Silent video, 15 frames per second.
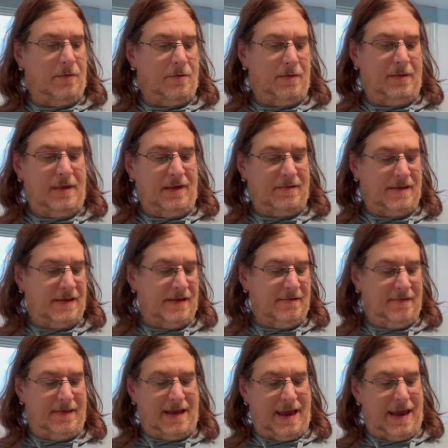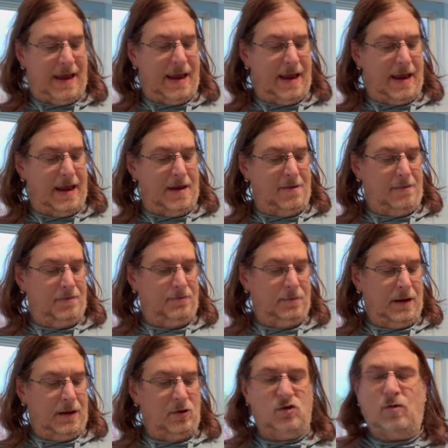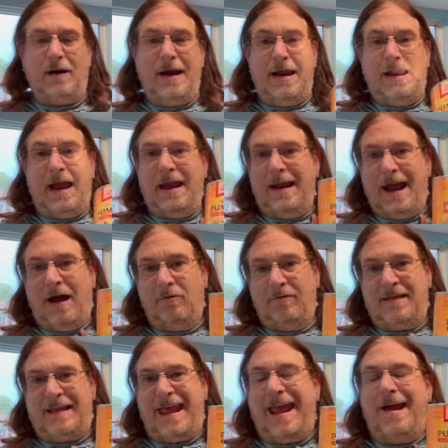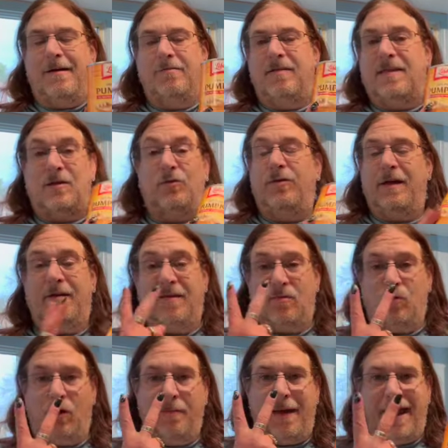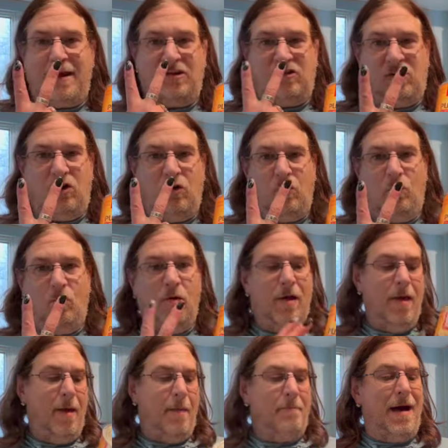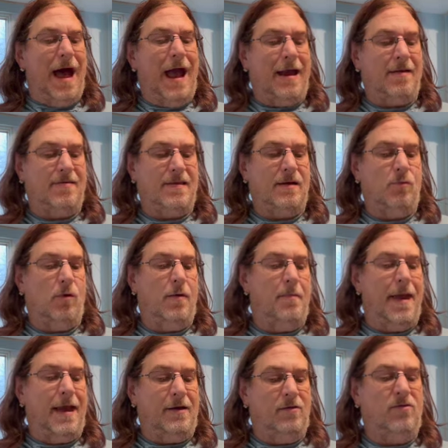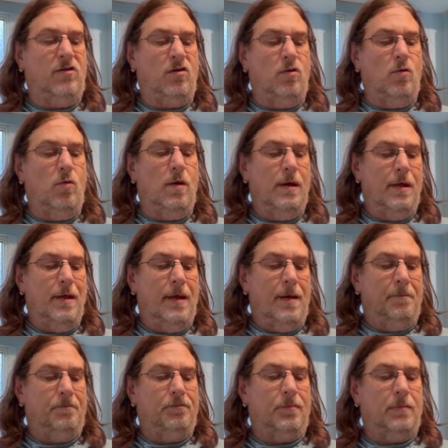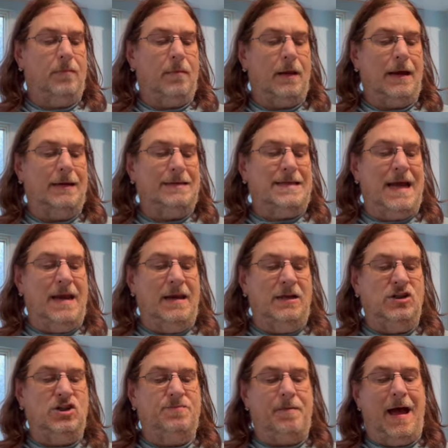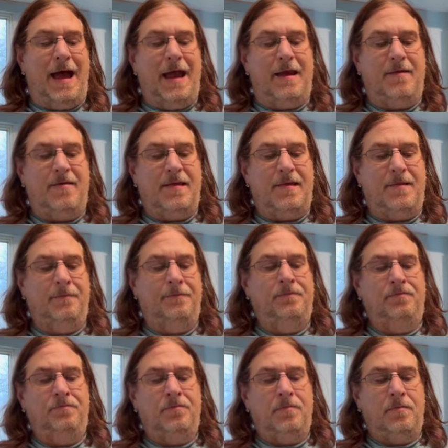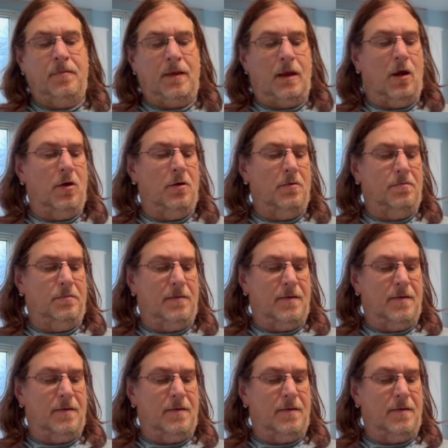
This is a 29-ounce can, so this will make two pies. It will make two 10-inch pies, it'll